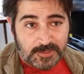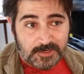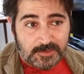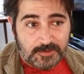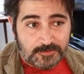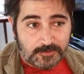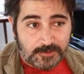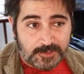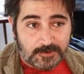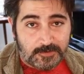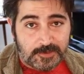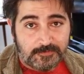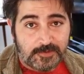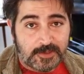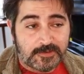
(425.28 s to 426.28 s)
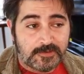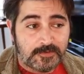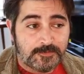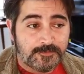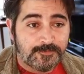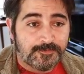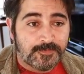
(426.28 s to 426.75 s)
any other lingering effects.
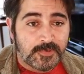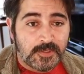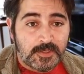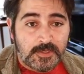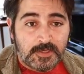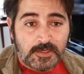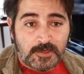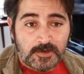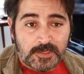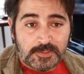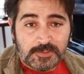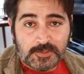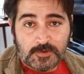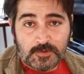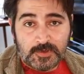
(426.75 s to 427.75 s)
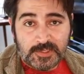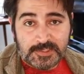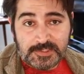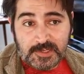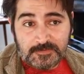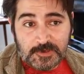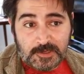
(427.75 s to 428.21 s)
All right, so
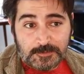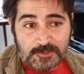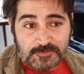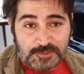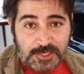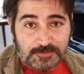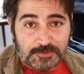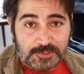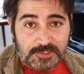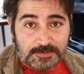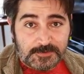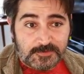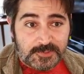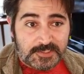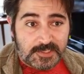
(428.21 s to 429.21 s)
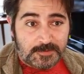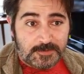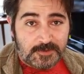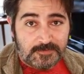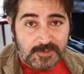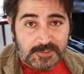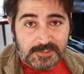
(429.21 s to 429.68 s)
next I have a couple of general tips for the
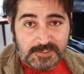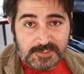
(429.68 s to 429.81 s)
standby phase.